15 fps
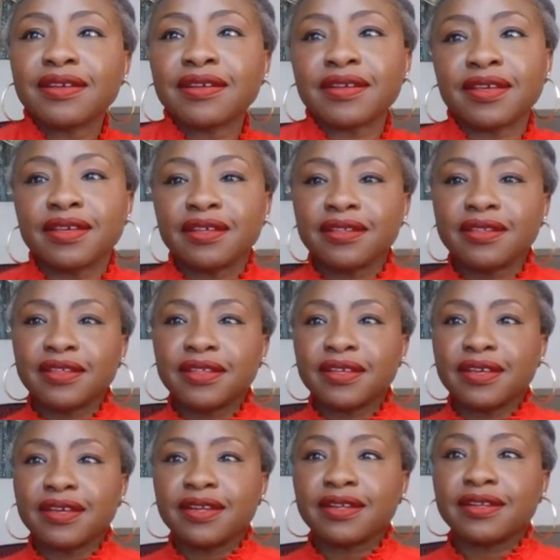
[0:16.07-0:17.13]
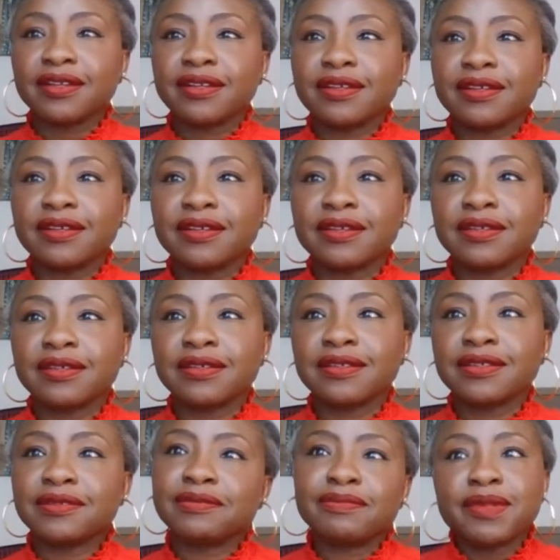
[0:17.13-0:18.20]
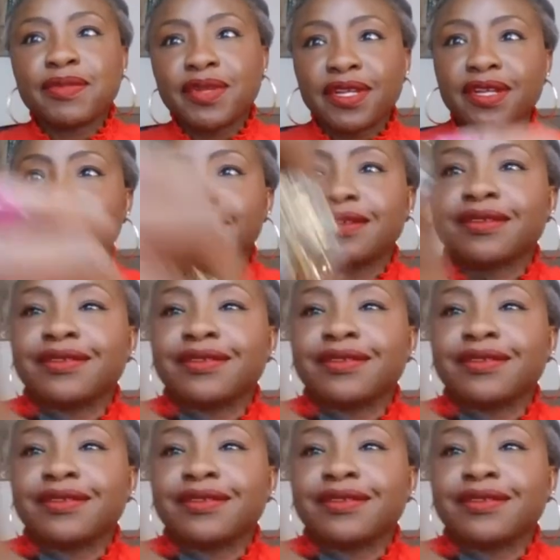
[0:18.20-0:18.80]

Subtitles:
Okay, I think you got it. Maybe not.